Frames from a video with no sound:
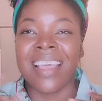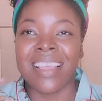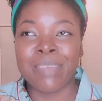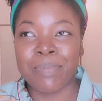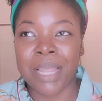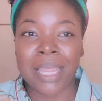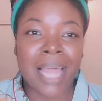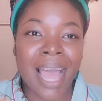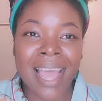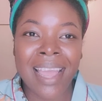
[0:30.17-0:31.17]
It's been a
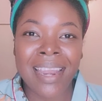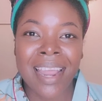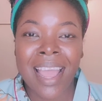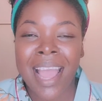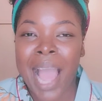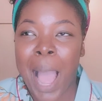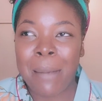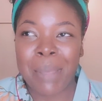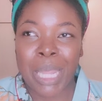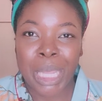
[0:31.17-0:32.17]
lot. I've
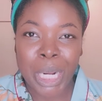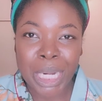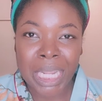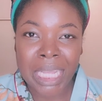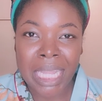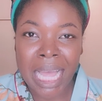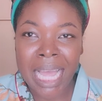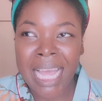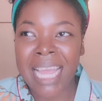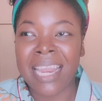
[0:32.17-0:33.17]
been learning a
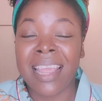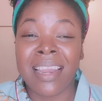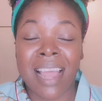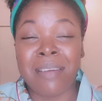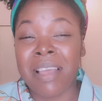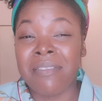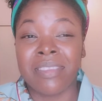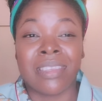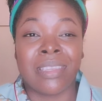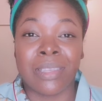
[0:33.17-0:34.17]
lot, and I'm having
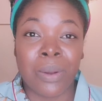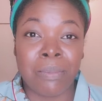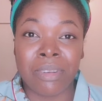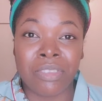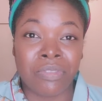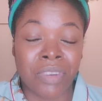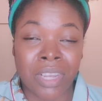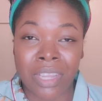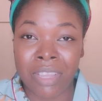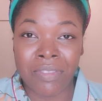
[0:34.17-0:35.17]
so much
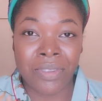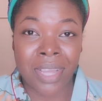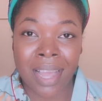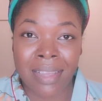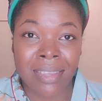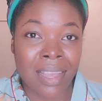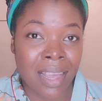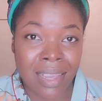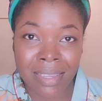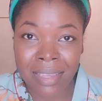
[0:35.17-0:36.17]
fun giving you guys
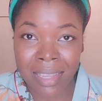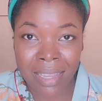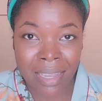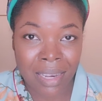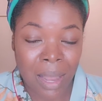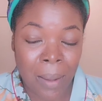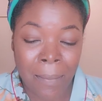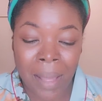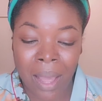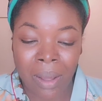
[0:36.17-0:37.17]
content
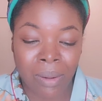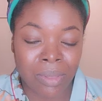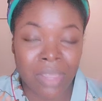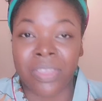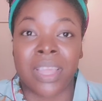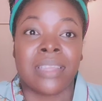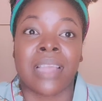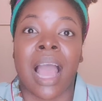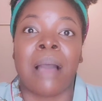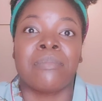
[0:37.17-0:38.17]
about the things
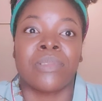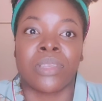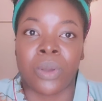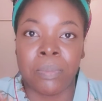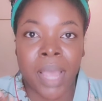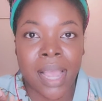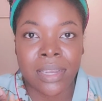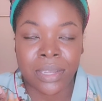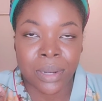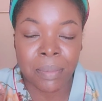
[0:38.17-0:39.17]
that I'm so
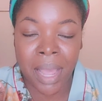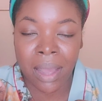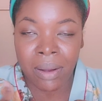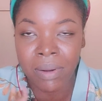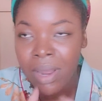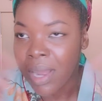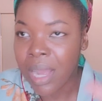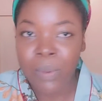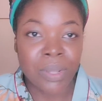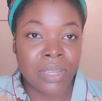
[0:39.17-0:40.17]
passionate about,
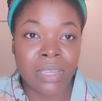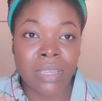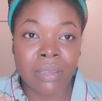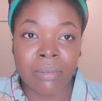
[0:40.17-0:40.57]
which is,